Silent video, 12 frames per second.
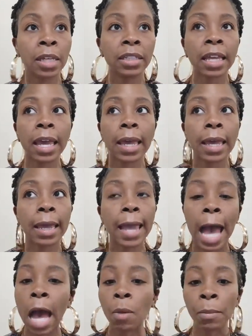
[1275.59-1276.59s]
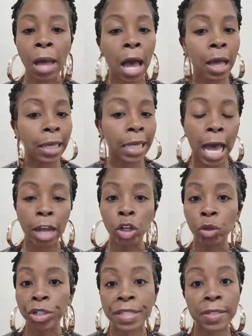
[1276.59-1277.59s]
that I'm, I, I
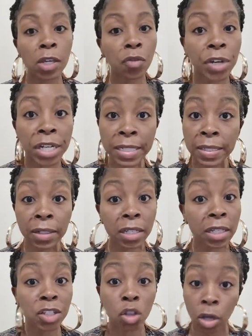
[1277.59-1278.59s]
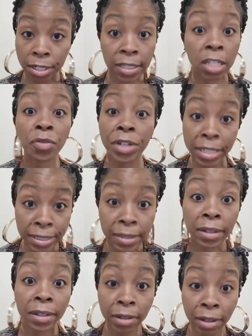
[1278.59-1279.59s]
know the synchronicities are
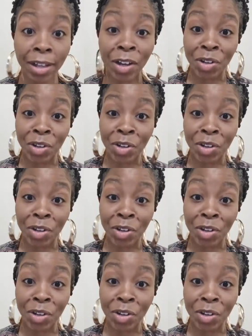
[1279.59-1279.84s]
synchronicity.